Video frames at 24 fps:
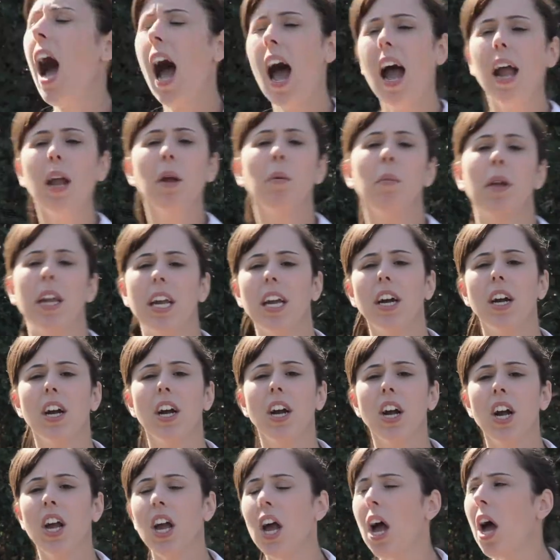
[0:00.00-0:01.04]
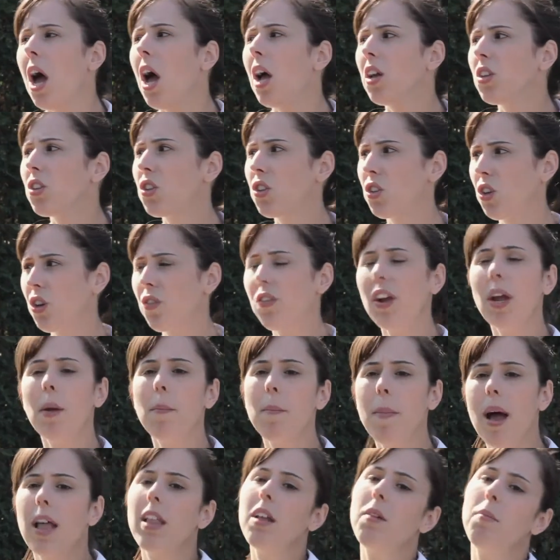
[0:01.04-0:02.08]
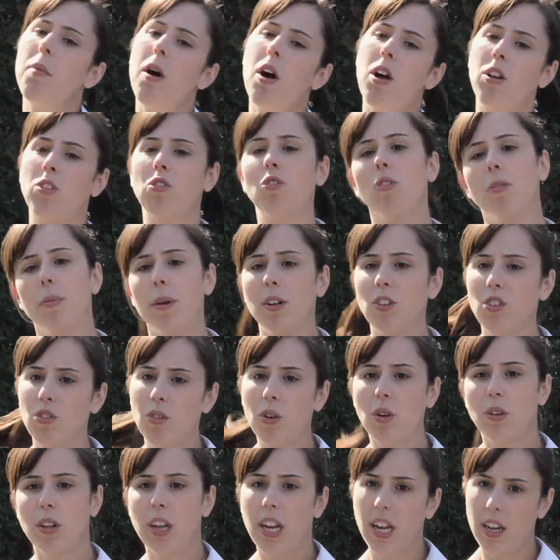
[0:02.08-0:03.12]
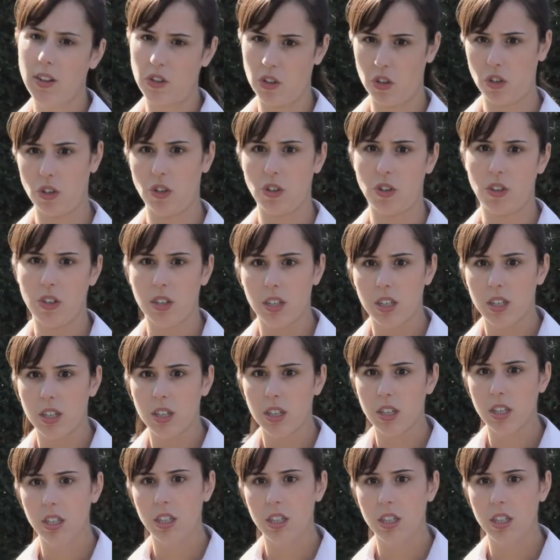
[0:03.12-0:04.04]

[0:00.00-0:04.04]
I am here serving melon balls to a bunch of old geezers. Well, they don't